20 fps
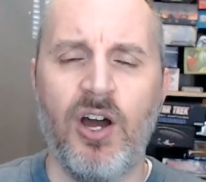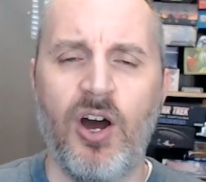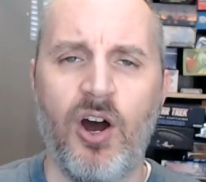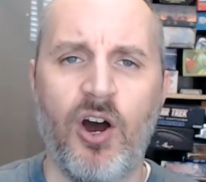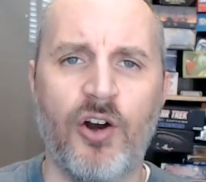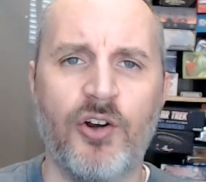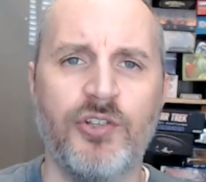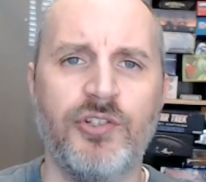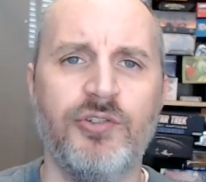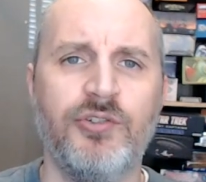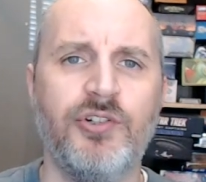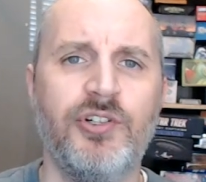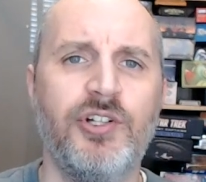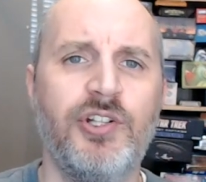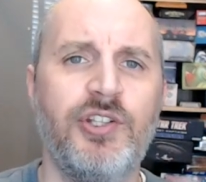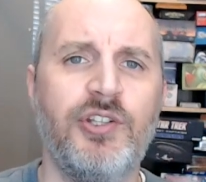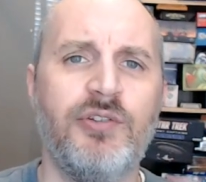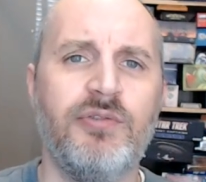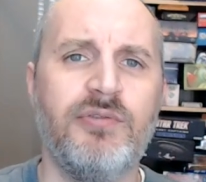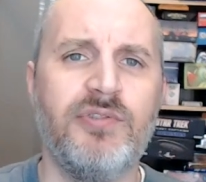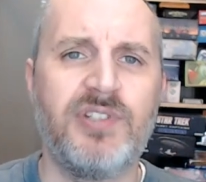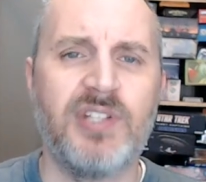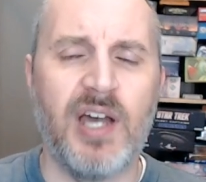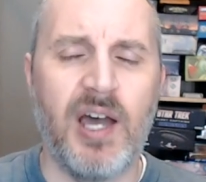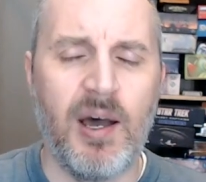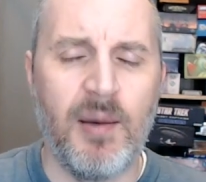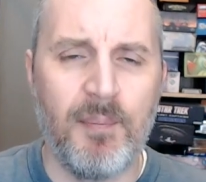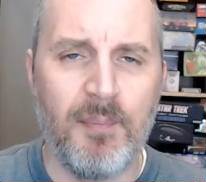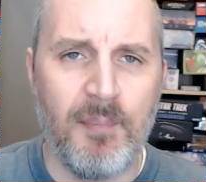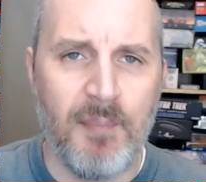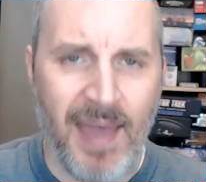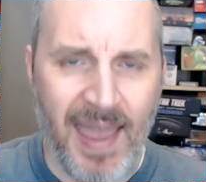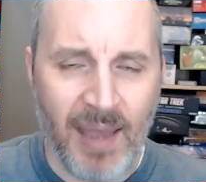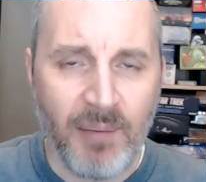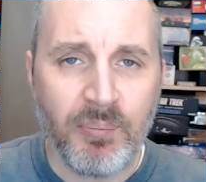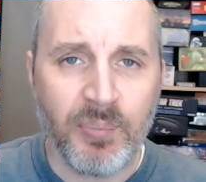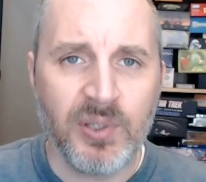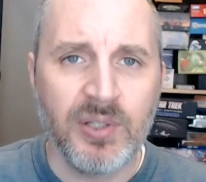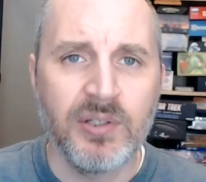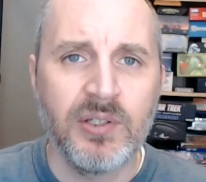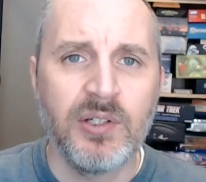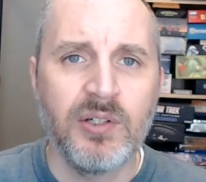Are you going to use a map